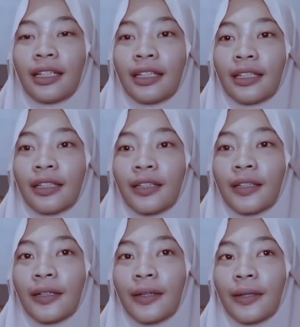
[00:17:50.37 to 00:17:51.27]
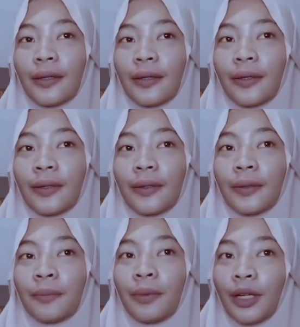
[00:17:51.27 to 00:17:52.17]

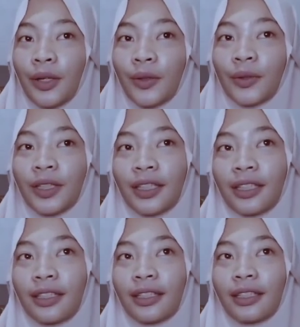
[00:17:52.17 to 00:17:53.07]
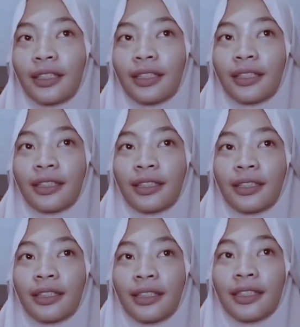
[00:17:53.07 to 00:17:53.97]
about
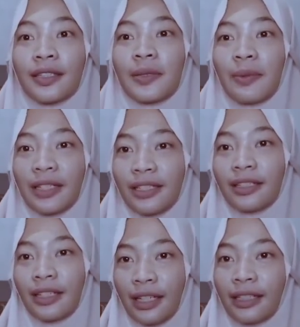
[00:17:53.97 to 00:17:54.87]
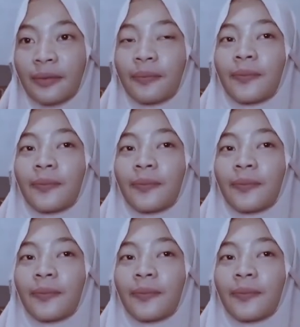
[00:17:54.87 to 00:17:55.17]
this material.